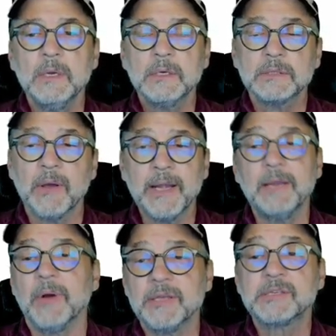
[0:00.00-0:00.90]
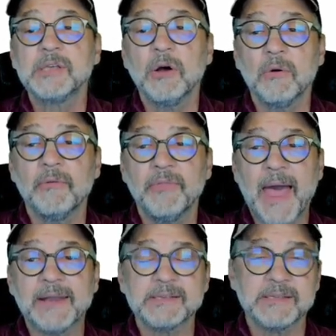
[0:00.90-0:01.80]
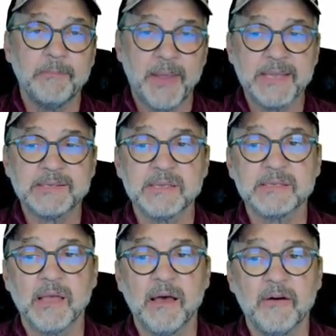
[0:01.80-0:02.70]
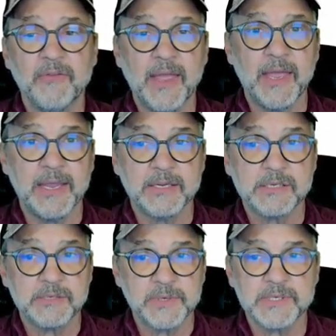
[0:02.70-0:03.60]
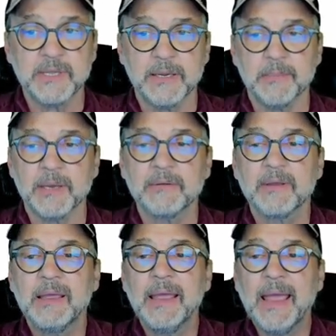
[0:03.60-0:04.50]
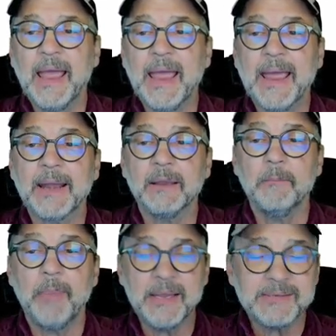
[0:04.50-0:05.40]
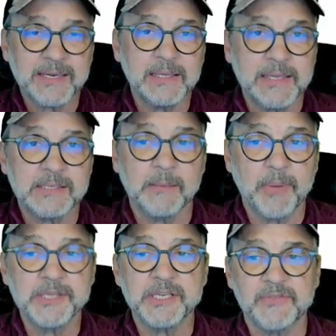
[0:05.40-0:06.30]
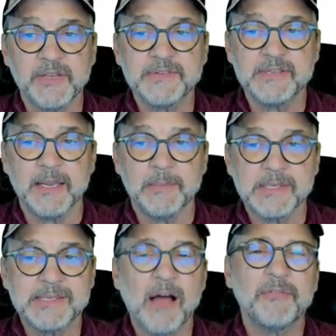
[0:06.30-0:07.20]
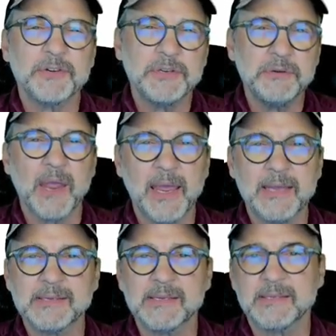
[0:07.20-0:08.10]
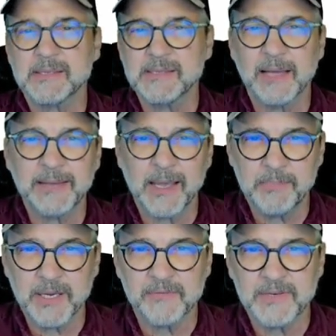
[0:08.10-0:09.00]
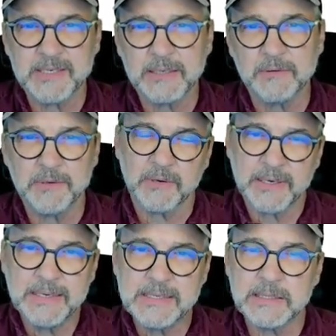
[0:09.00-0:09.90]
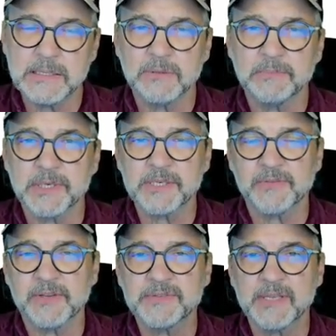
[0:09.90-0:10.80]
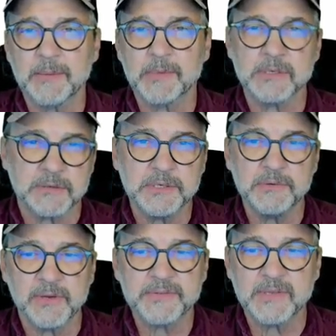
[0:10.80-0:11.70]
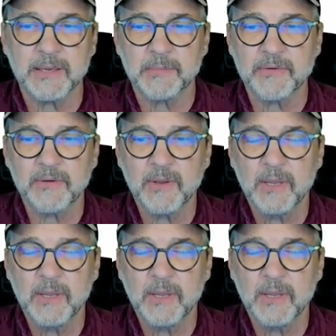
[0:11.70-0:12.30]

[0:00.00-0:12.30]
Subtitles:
So anyway, so that is the basis of a switch statement. And basically it's a bunch of if statements. Now for two cases, it's not that big of a deal. You could easily do a bunch of if statements or two if statements.